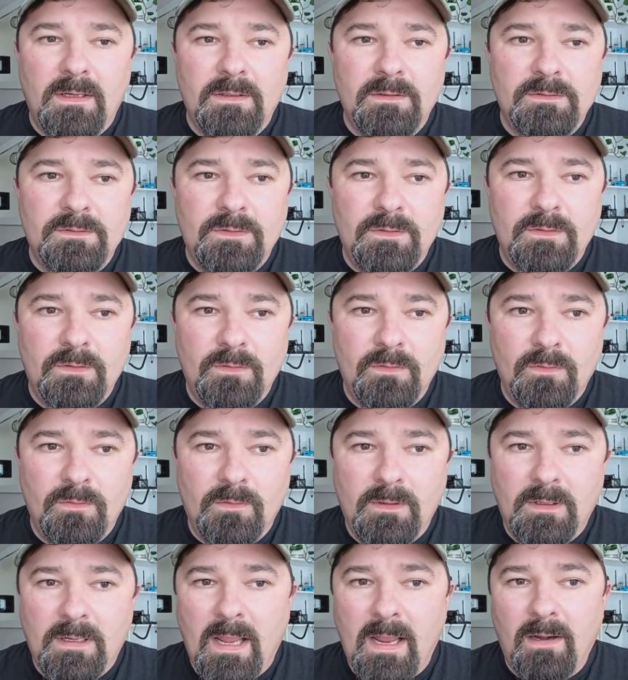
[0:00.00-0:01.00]
to
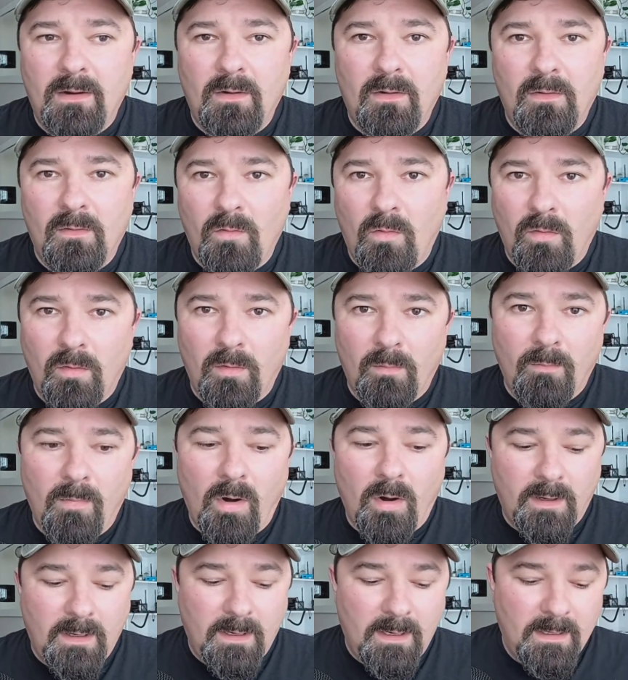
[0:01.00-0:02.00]
catered or
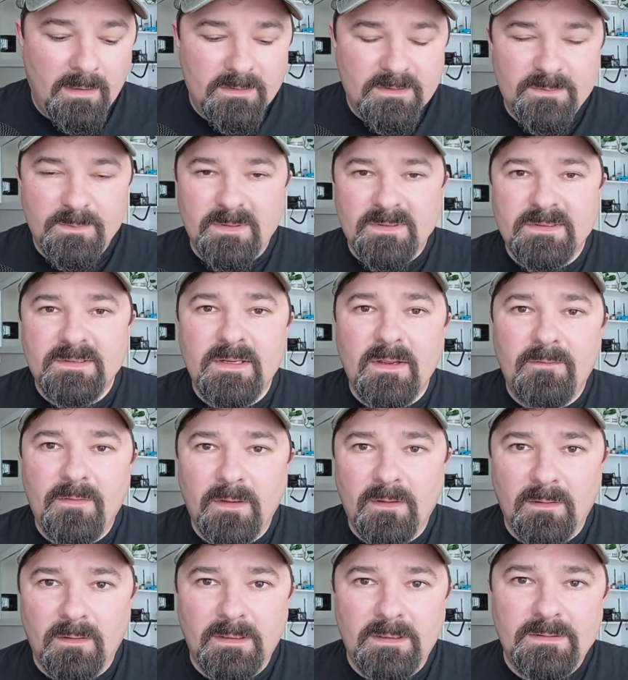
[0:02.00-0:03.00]
marketed
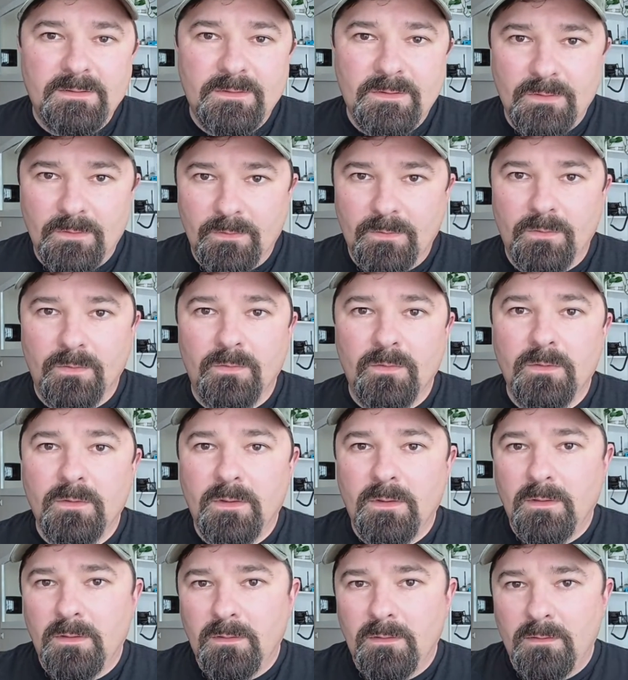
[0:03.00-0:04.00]
specifically to
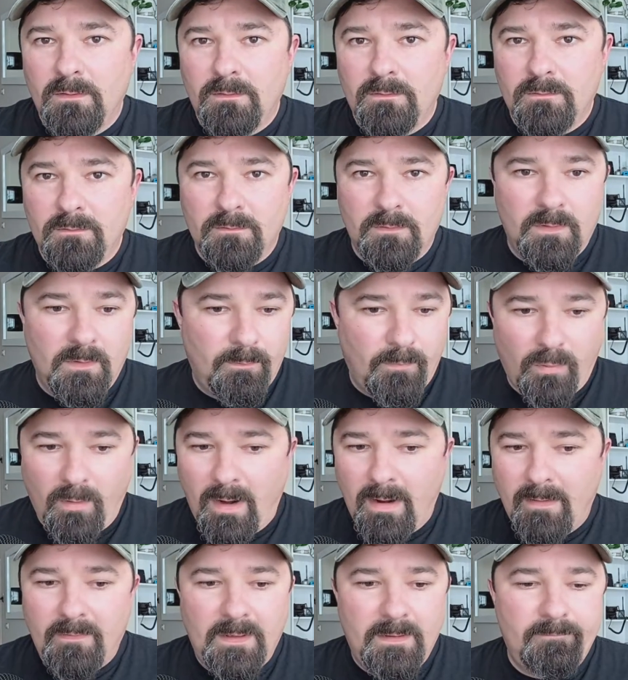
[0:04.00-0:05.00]
the
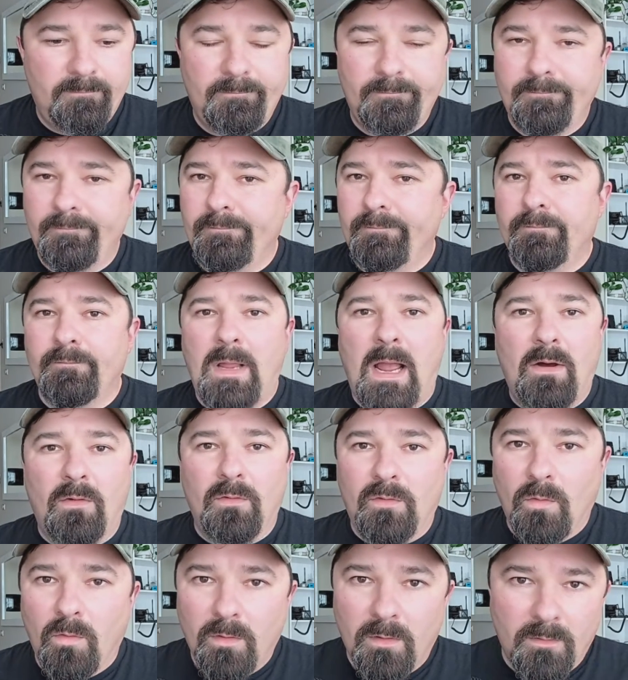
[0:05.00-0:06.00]
private
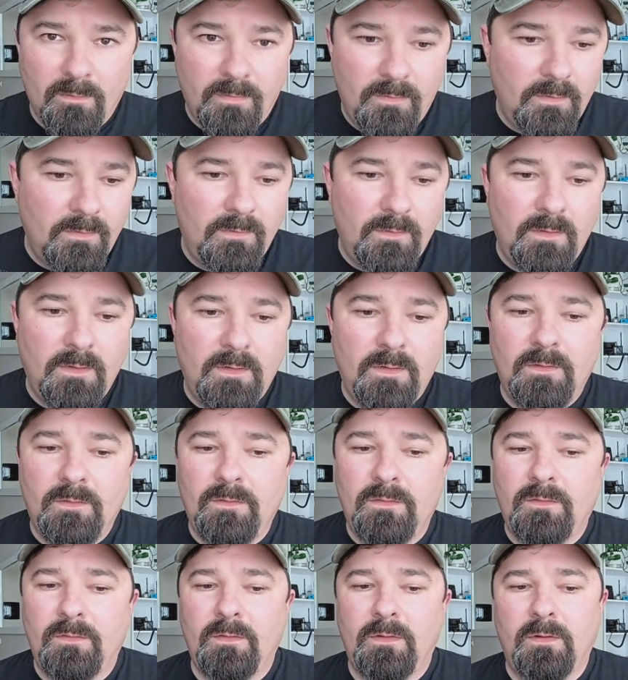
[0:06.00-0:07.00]
outdoor
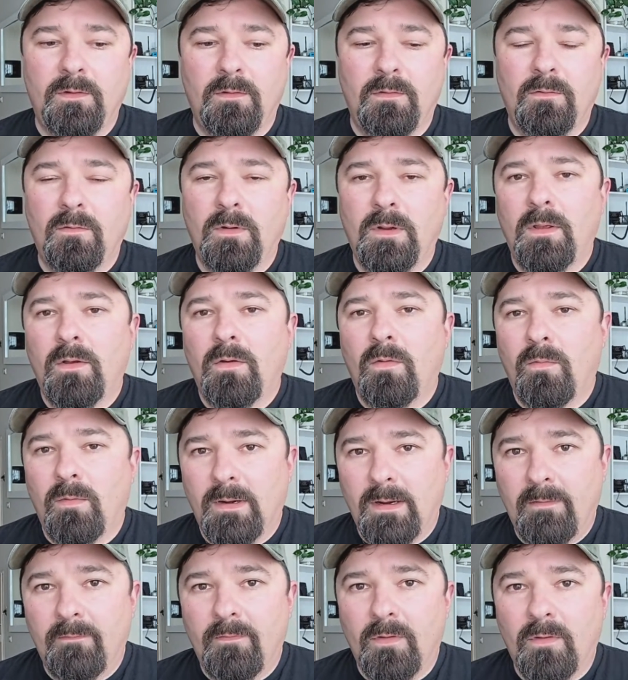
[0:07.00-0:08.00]
enthusiasts, you know,
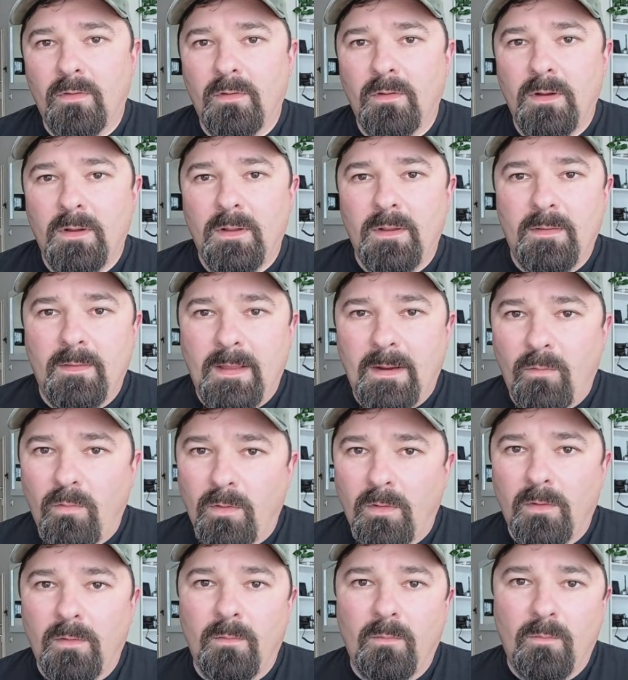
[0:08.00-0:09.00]
whatever. They
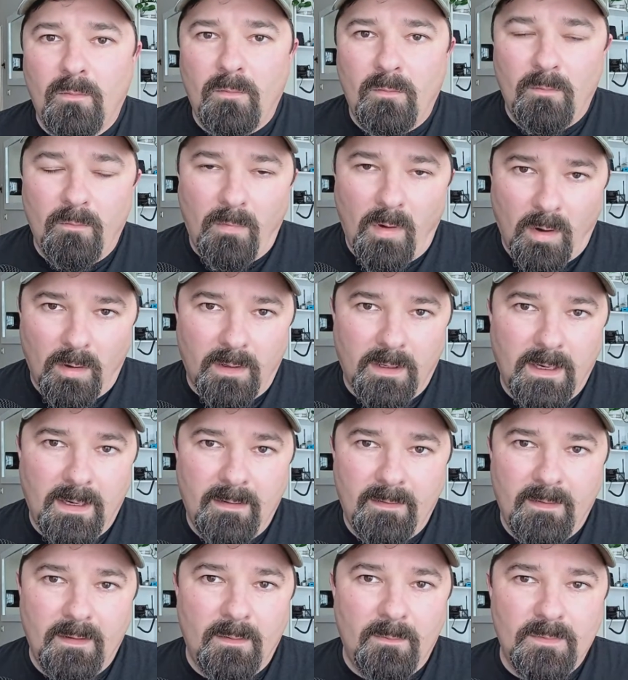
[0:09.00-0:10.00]
weren't
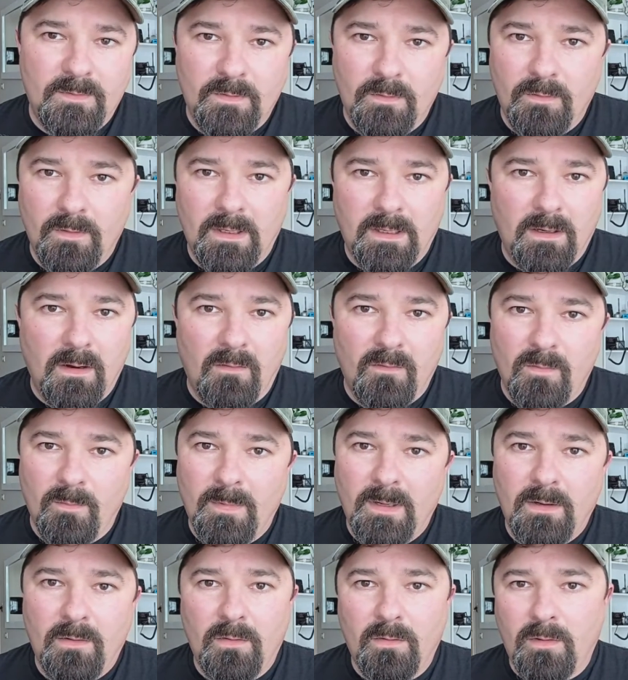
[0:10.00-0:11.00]
marketing them to a
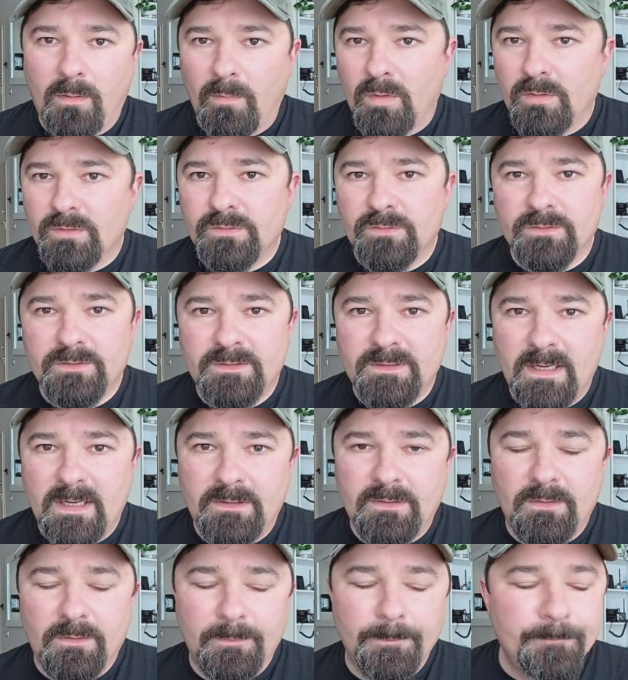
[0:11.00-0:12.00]
government or commercial
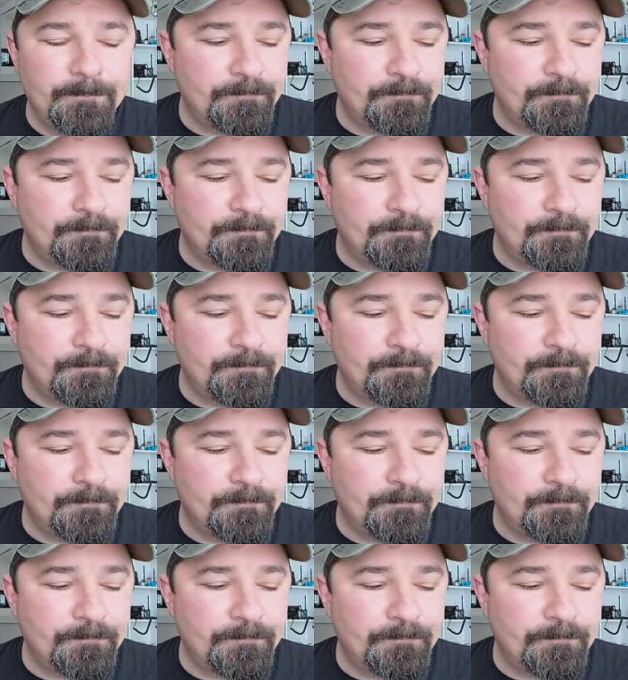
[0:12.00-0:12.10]
sector,